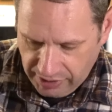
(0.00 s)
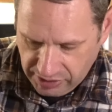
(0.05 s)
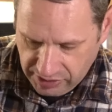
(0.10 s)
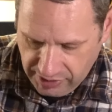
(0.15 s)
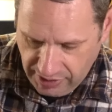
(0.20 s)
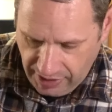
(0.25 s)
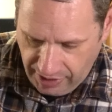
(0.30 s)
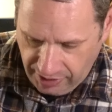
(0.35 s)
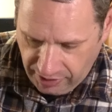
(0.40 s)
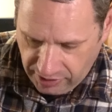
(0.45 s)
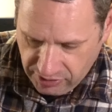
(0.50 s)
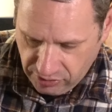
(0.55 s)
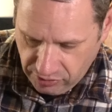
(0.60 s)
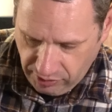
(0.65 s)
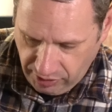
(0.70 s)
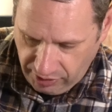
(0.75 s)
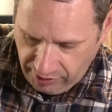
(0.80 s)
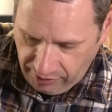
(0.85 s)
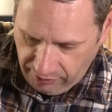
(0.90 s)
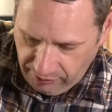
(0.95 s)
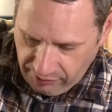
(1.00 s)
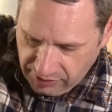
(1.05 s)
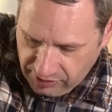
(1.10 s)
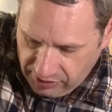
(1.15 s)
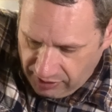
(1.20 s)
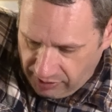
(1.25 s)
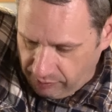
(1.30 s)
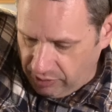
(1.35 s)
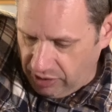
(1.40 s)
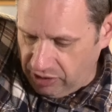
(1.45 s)
of snacks. You got to, every
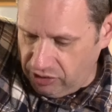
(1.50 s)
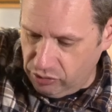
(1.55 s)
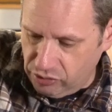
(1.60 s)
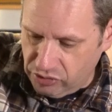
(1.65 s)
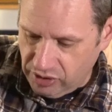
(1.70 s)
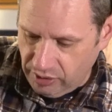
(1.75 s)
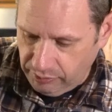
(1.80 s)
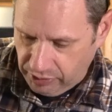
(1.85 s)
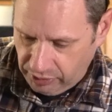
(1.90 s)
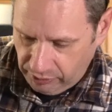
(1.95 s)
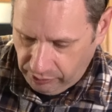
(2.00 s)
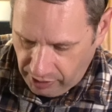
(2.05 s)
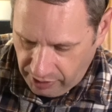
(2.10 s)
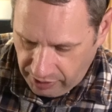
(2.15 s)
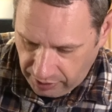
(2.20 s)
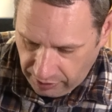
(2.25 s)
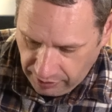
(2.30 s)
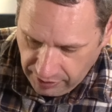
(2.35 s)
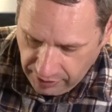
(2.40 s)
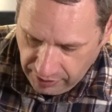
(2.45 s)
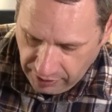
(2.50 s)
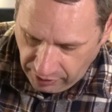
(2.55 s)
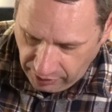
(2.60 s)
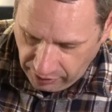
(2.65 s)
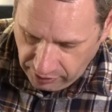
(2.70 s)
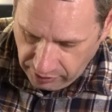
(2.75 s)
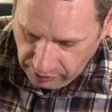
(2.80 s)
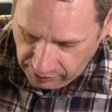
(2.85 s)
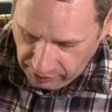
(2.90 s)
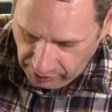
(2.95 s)
time they do something right,
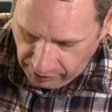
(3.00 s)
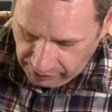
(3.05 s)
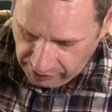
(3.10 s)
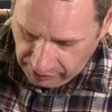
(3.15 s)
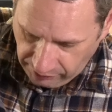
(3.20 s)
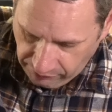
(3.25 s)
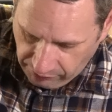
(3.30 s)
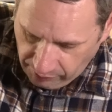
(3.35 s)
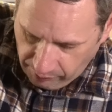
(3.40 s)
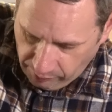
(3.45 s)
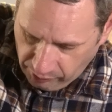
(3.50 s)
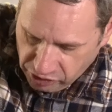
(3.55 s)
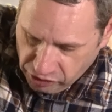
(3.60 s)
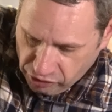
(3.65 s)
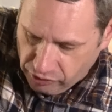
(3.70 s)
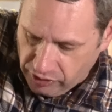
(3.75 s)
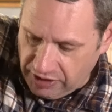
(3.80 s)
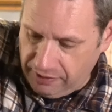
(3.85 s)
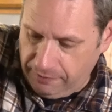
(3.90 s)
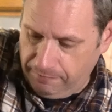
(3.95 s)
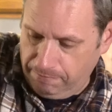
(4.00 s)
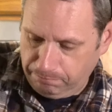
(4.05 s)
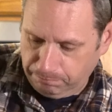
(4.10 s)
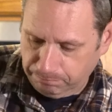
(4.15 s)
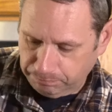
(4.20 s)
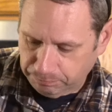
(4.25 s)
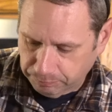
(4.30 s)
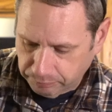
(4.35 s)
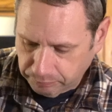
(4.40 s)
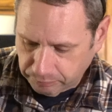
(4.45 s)
you got to give them a treat,
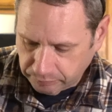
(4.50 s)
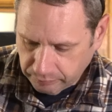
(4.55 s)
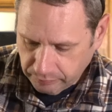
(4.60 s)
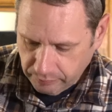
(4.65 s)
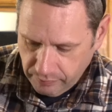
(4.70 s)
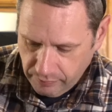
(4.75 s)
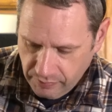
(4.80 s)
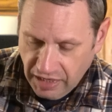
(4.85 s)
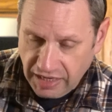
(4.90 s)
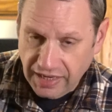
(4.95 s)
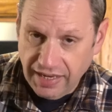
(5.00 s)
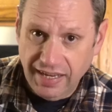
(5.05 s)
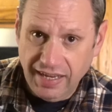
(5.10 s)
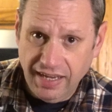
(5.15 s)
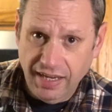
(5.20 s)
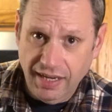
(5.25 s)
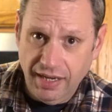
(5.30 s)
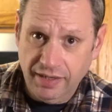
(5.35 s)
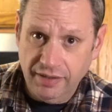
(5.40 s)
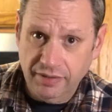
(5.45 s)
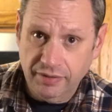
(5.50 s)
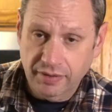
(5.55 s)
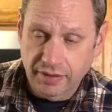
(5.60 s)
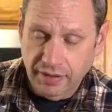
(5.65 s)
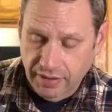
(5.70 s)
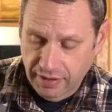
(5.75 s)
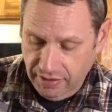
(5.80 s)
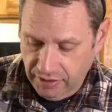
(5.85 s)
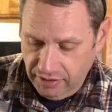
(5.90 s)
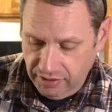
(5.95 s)
and
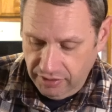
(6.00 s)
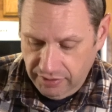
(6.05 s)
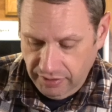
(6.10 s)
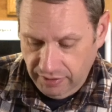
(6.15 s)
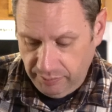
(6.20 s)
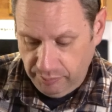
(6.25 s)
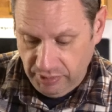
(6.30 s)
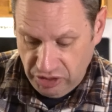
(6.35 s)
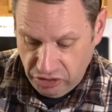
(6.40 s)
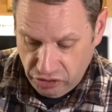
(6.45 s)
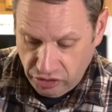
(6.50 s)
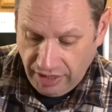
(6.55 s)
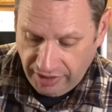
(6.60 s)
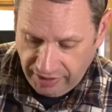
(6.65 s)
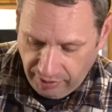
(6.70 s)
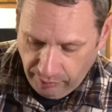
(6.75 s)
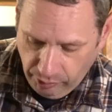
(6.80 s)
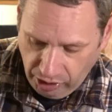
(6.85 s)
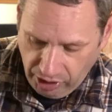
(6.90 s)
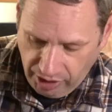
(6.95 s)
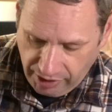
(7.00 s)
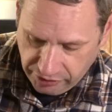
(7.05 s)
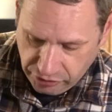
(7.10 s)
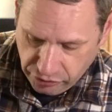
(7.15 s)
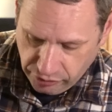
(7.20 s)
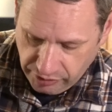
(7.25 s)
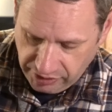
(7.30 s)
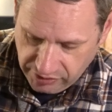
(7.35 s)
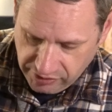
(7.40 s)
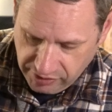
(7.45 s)
that means you got to give them a lot of
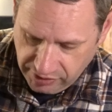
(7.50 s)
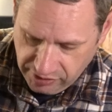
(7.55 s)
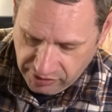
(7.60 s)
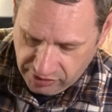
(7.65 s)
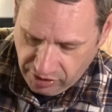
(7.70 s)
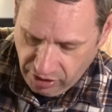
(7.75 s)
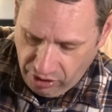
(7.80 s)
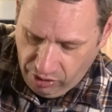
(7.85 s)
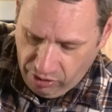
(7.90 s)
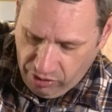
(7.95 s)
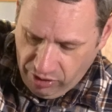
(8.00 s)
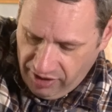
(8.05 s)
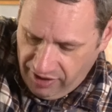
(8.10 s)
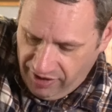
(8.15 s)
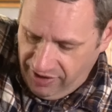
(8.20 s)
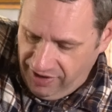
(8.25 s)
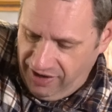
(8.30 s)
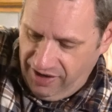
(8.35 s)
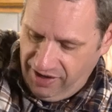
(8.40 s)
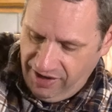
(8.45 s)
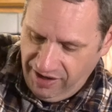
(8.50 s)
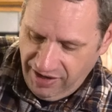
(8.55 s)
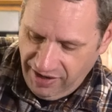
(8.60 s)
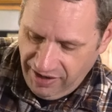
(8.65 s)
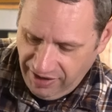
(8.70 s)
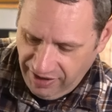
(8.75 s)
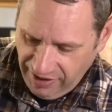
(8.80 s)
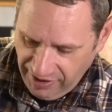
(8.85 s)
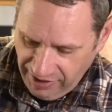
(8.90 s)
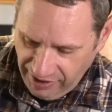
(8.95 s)
treats. And so
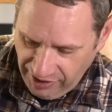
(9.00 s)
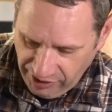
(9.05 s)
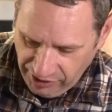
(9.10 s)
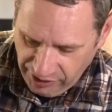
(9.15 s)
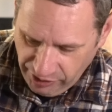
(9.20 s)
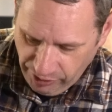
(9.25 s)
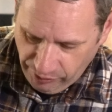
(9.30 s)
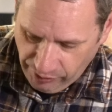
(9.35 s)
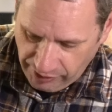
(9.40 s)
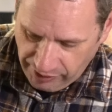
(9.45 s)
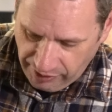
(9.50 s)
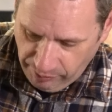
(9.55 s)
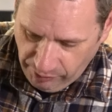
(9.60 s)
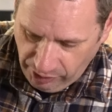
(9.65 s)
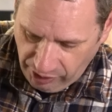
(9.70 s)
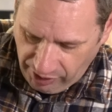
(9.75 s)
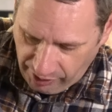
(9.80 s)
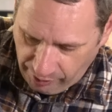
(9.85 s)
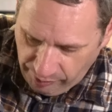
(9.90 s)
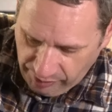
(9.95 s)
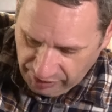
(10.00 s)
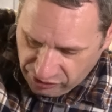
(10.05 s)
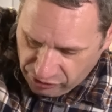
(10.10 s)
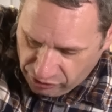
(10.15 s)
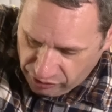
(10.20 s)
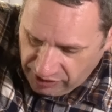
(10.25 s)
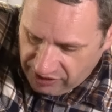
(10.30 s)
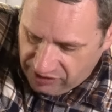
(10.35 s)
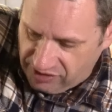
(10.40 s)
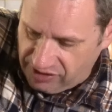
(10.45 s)
you don't want to give them a lot of big
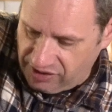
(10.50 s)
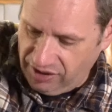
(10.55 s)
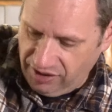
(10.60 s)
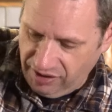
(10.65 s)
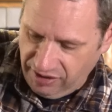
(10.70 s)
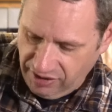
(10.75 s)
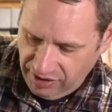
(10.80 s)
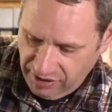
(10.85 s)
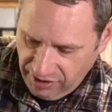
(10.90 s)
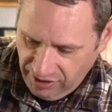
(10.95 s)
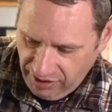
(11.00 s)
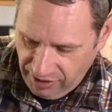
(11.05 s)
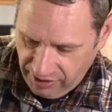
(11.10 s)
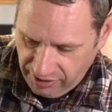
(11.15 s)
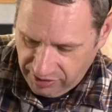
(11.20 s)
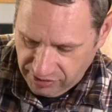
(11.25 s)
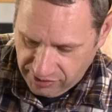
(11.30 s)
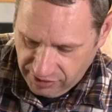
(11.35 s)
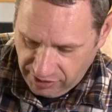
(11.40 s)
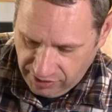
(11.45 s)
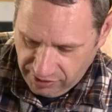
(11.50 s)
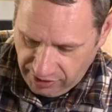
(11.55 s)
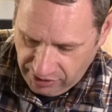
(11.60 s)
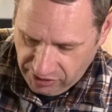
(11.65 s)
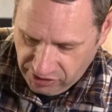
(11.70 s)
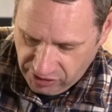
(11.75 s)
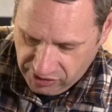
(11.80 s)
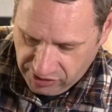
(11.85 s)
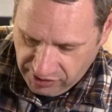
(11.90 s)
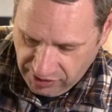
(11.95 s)
treats, because then they
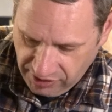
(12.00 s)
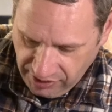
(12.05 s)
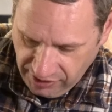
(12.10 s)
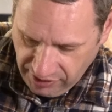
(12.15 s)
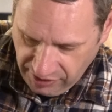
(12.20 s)
just